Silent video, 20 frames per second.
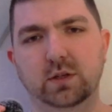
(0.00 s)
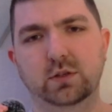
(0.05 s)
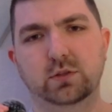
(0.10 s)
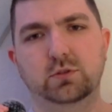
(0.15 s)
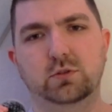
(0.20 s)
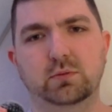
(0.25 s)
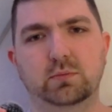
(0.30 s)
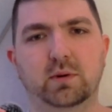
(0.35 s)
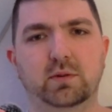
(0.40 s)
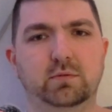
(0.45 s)

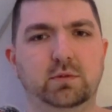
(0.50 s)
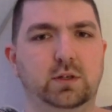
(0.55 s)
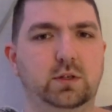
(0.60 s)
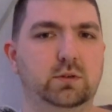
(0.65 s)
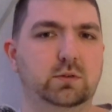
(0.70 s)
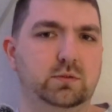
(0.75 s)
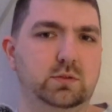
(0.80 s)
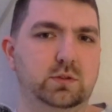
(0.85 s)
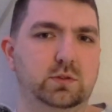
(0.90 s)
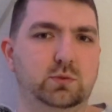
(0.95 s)
into my
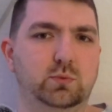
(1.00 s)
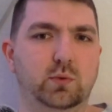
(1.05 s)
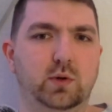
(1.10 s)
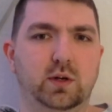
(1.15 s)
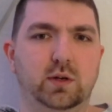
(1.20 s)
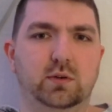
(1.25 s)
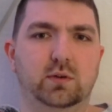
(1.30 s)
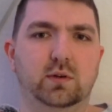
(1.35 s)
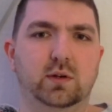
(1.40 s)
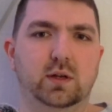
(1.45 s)
videos as
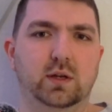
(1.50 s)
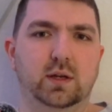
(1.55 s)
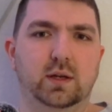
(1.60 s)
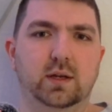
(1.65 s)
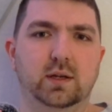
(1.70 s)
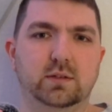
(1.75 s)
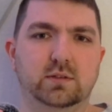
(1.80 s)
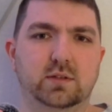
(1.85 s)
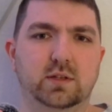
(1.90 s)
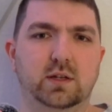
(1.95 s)
well.
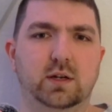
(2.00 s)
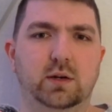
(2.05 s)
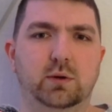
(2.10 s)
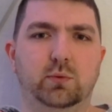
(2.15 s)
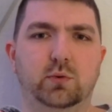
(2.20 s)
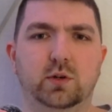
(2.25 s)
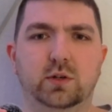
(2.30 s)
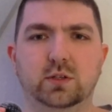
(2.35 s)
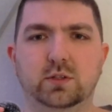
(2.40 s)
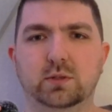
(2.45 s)
I said I
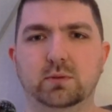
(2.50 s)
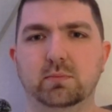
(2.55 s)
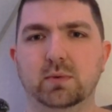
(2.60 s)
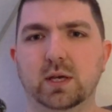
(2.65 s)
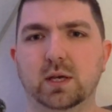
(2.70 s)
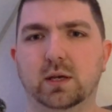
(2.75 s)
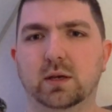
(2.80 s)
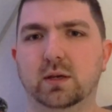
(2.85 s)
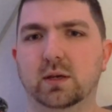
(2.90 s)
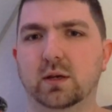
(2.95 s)
wanted to
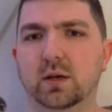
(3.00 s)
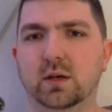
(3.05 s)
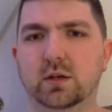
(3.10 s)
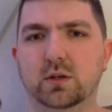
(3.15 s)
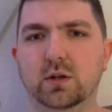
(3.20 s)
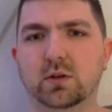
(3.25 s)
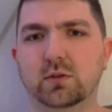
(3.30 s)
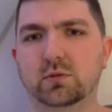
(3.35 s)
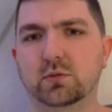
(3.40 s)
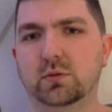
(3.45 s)
make
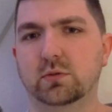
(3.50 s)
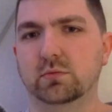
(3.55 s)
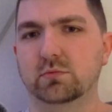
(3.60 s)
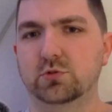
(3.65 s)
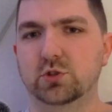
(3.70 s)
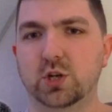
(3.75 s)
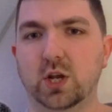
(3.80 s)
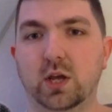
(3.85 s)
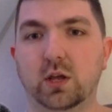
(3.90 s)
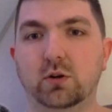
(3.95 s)
another
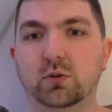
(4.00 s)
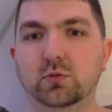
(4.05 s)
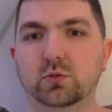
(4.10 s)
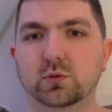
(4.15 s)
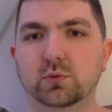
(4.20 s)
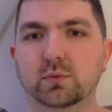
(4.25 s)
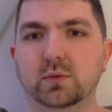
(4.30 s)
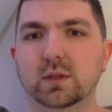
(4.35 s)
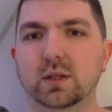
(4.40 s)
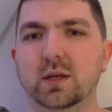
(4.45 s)
channel
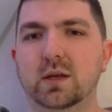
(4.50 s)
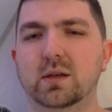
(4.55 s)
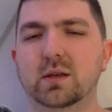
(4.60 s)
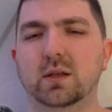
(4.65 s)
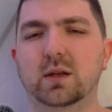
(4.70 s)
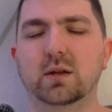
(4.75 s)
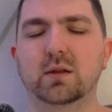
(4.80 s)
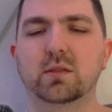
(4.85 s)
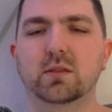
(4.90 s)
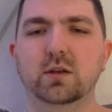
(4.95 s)
doing that,
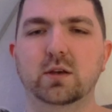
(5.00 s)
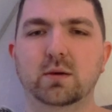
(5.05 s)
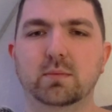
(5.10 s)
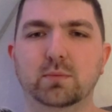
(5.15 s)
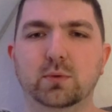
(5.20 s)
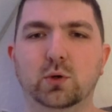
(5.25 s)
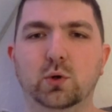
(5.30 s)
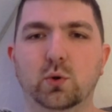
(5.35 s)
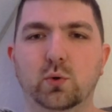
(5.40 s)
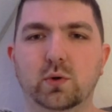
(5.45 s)
and I think
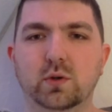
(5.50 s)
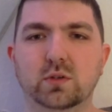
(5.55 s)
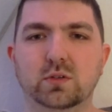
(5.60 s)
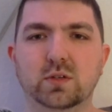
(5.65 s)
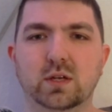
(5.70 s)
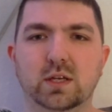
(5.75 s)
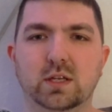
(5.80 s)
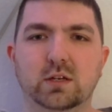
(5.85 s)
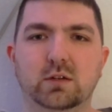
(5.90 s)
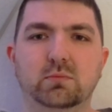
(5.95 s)
I'm going
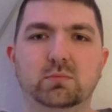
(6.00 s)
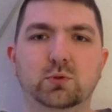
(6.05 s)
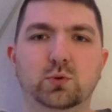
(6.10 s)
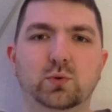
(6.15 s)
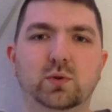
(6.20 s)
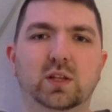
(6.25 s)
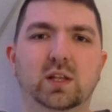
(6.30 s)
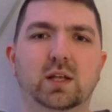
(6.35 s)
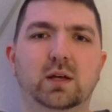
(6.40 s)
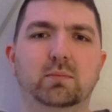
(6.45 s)
to end up
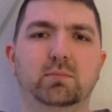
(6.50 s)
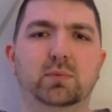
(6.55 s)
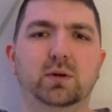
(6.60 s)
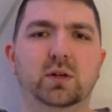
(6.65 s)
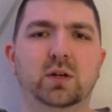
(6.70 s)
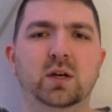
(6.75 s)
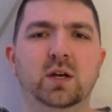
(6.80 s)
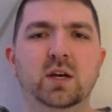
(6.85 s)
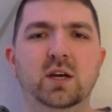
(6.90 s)
doing that, but